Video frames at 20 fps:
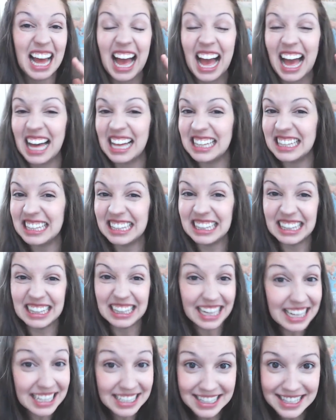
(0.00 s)
at
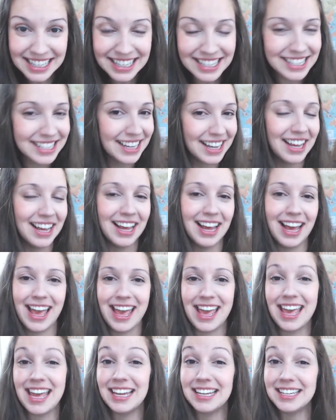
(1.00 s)
least
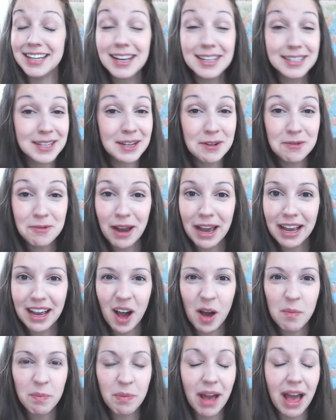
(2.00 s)
he doesn't wake
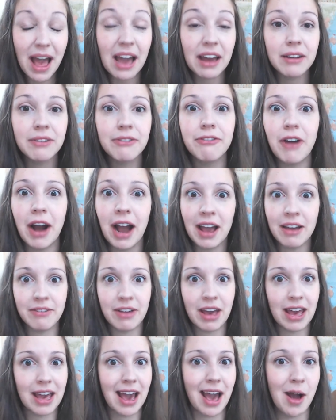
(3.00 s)
up at 5
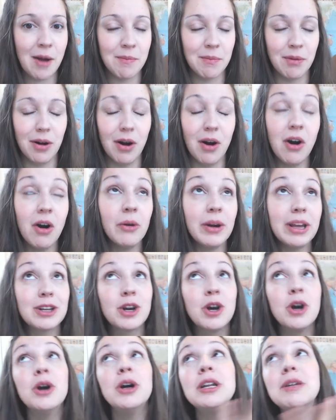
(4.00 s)
a.m. Oh, it
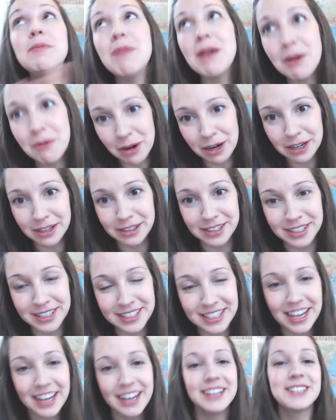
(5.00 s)
could be worse.
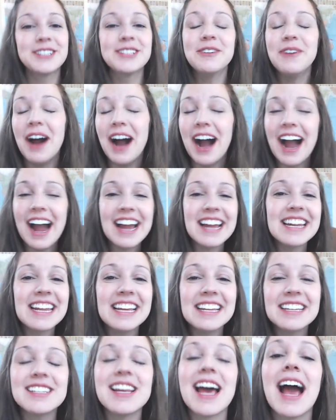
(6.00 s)
So I
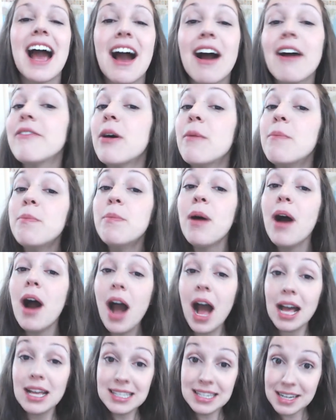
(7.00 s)
need to have a
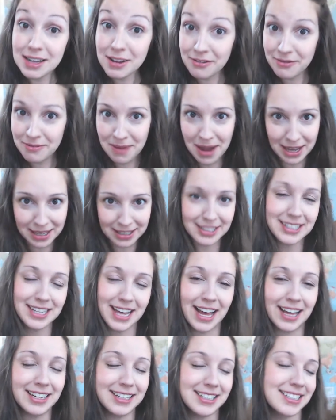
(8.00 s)
positive
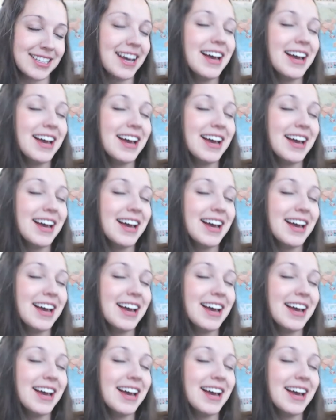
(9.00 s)
mindset.